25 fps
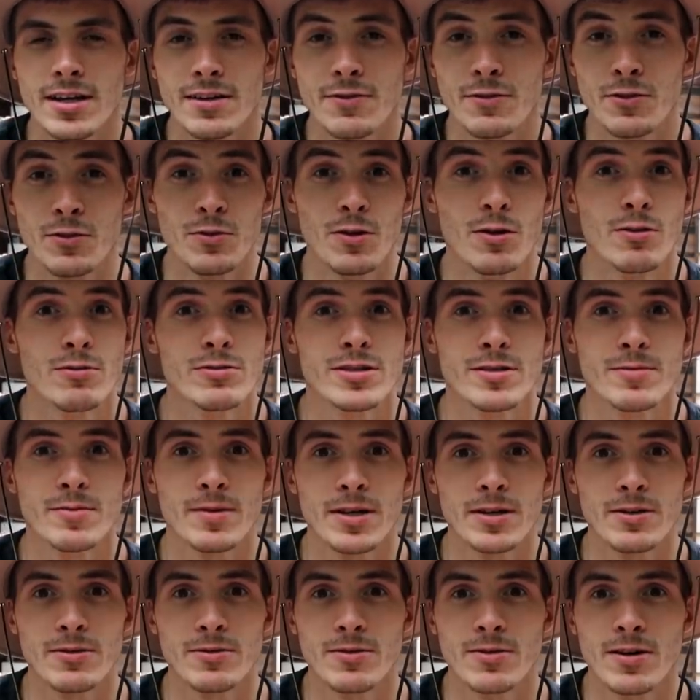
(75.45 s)
if you know
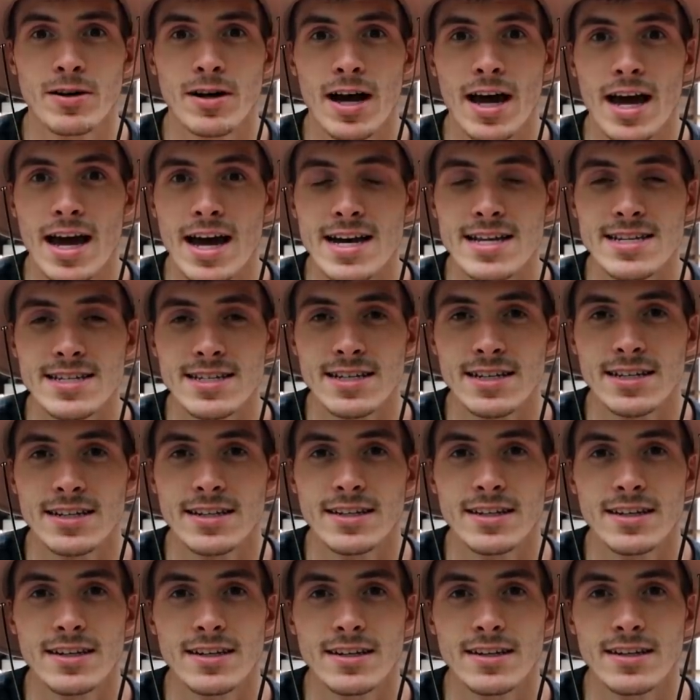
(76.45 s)
somebody who has it
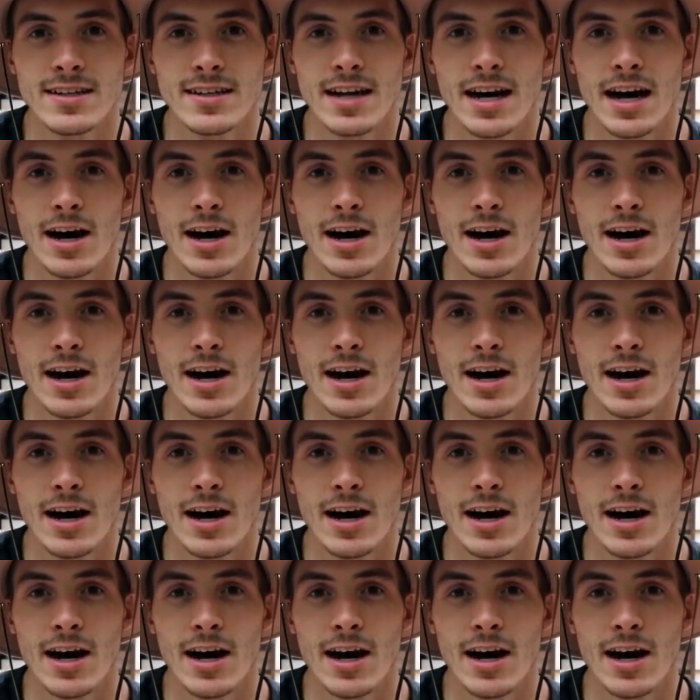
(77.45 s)
and